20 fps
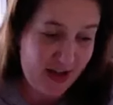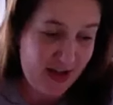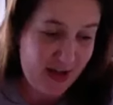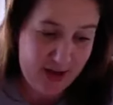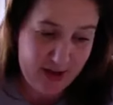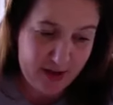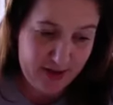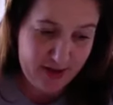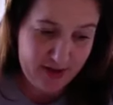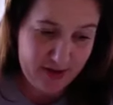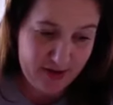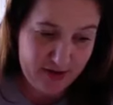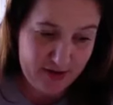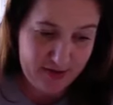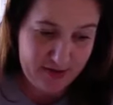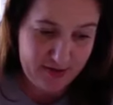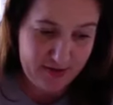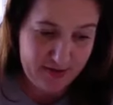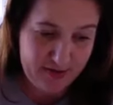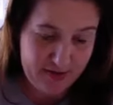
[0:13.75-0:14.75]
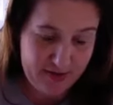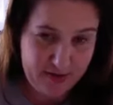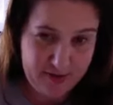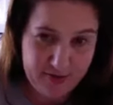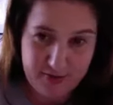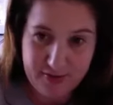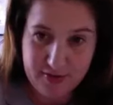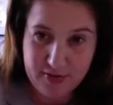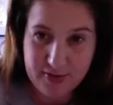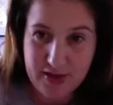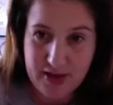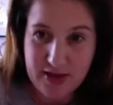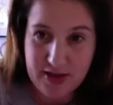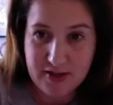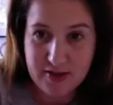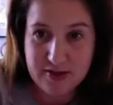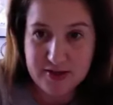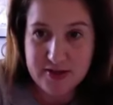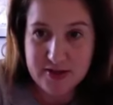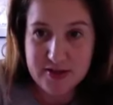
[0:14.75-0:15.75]
Uh,
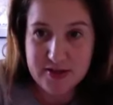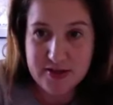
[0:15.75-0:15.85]
there's